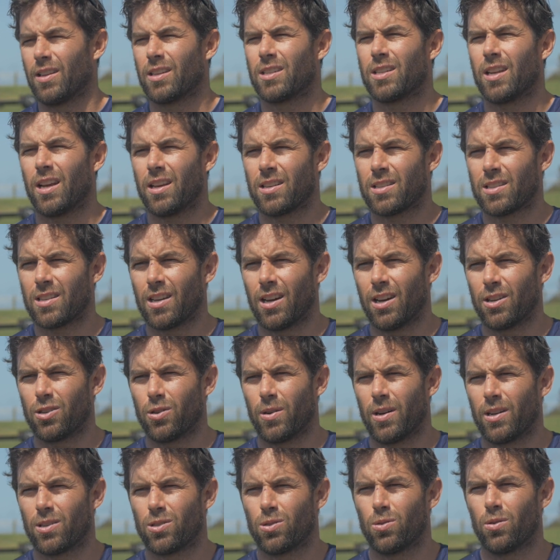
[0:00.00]
the test side
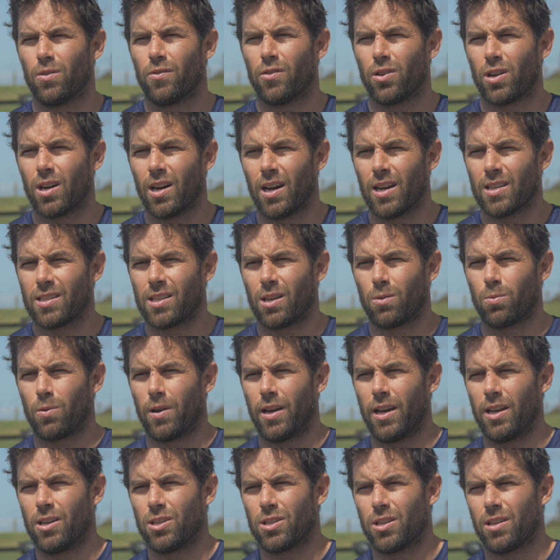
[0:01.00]
you had two of your guys that were
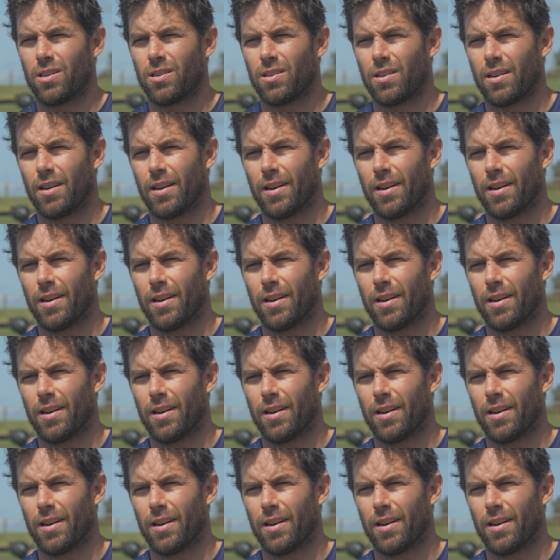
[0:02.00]
injured.